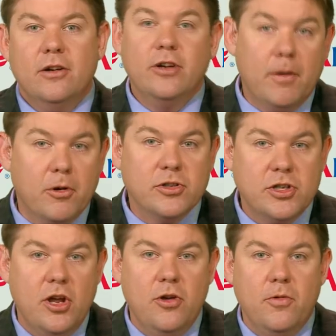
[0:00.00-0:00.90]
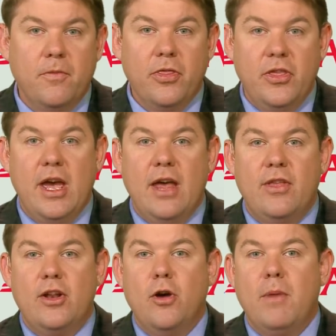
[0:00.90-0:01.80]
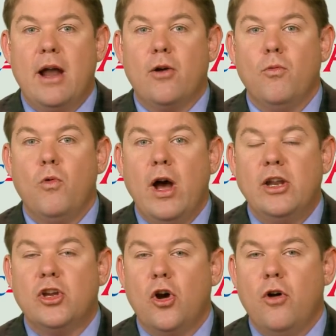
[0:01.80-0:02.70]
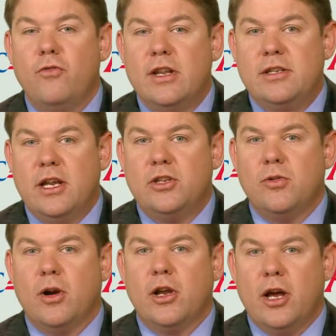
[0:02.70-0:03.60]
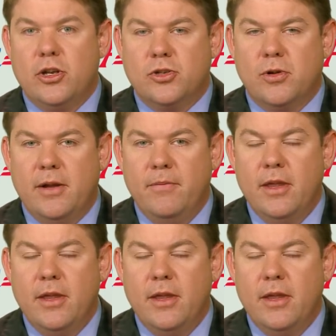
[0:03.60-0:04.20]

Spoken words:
Liberals knew then that no matter what COVID did to our country,